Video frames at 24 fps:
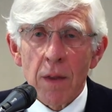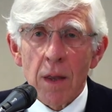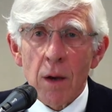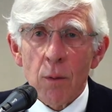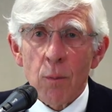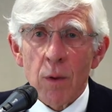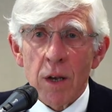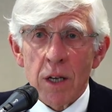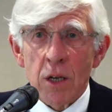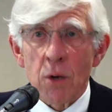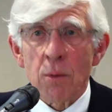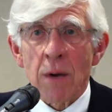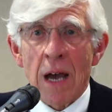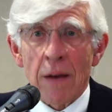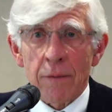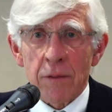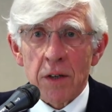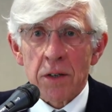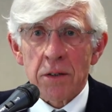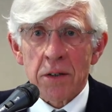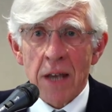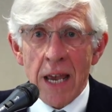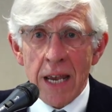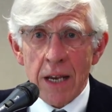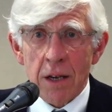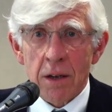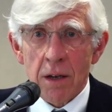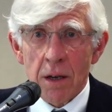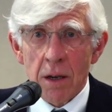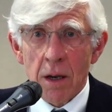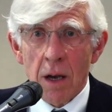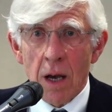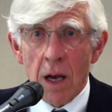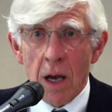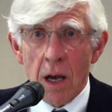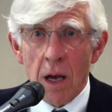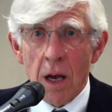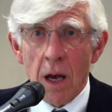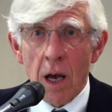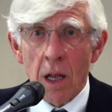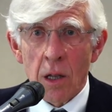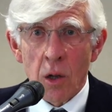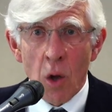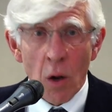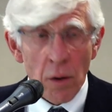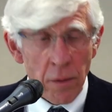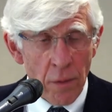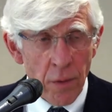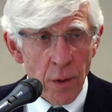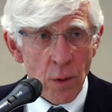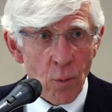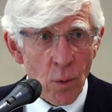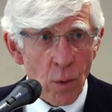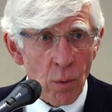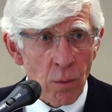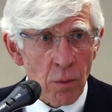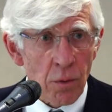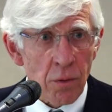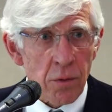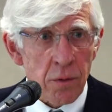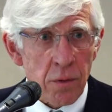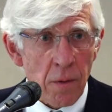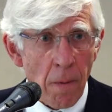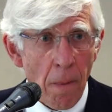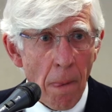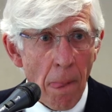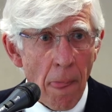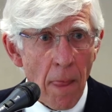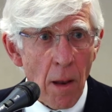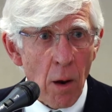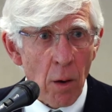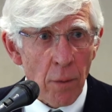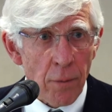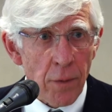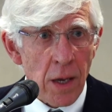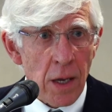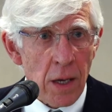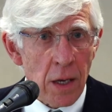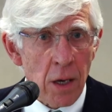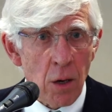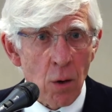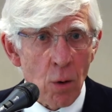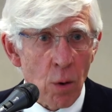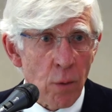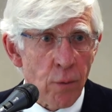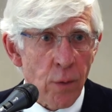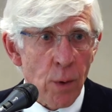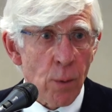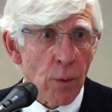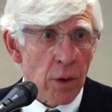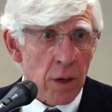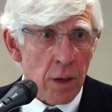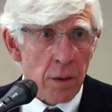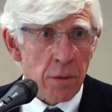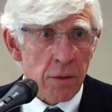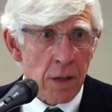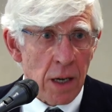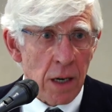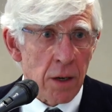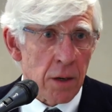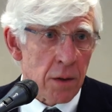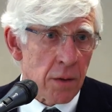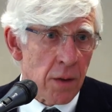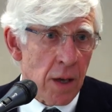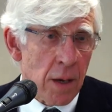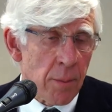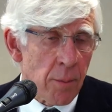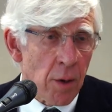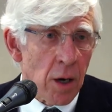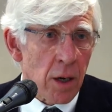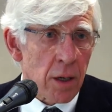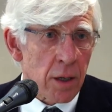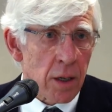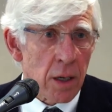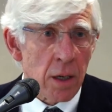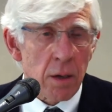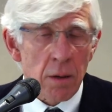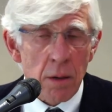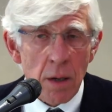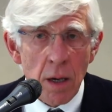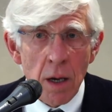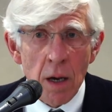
we do have to take a lot of the rules of the EU if we want to sell into their market,